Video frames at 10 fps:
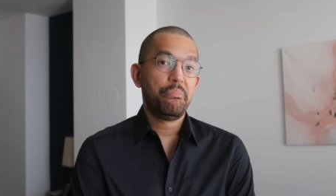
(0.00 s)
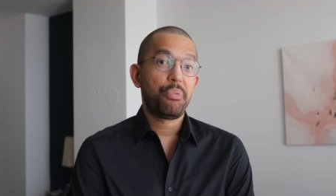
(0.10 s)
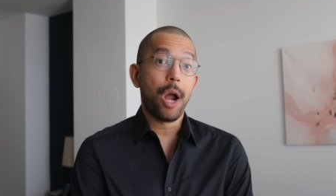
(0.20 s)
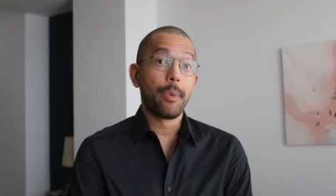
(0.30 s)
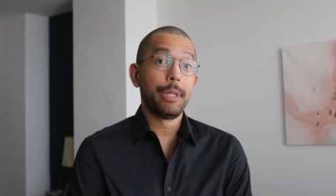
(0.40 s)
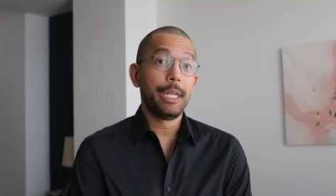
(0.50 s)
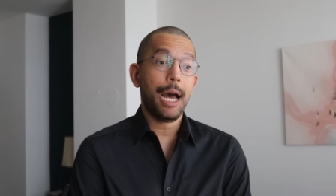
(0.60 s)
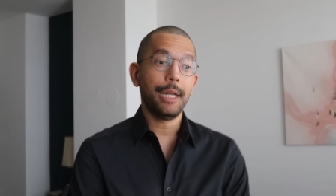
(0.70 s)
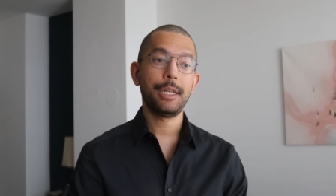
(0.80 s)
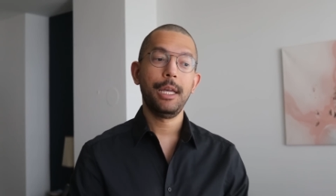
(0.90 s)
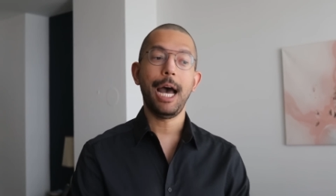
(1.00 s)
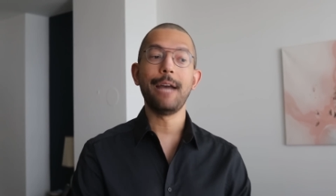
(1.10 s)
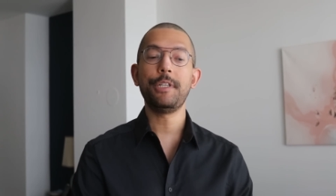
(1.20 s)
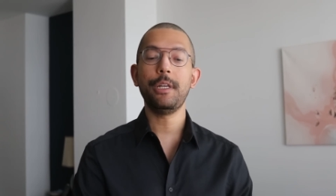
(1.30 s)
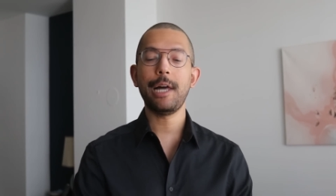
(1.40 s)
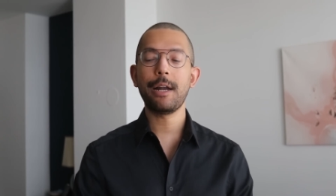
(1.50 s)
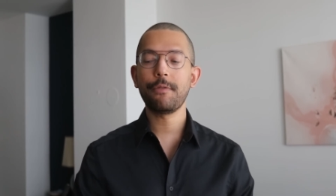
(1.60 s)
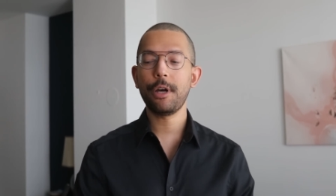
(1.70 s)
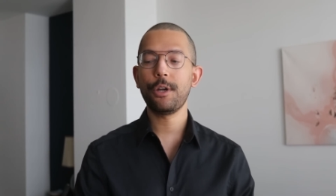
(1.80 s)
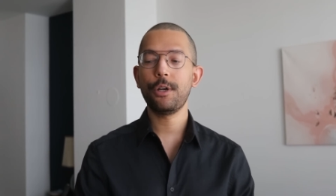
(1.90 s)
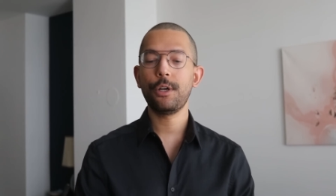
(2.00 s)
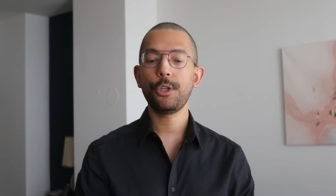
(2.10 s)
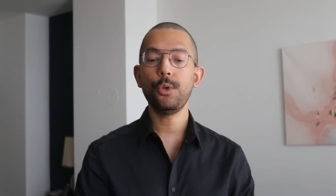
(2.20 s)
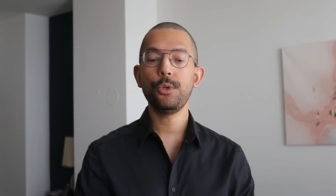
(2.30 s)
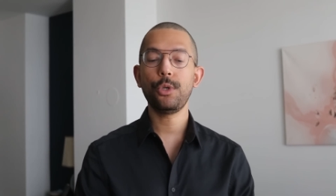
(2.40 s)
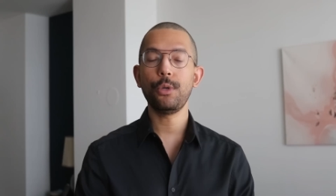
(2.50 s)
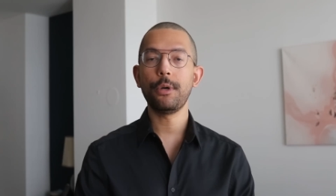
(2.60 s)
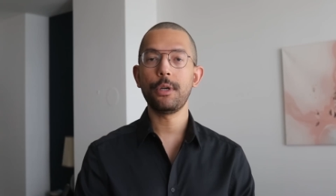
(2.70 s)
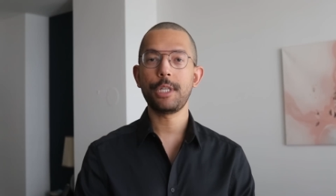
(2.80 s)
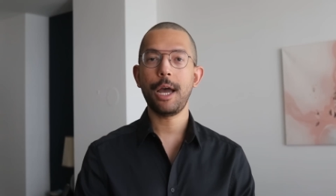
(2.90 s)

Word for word: Probably not. I've seen a lot of other YouTubers,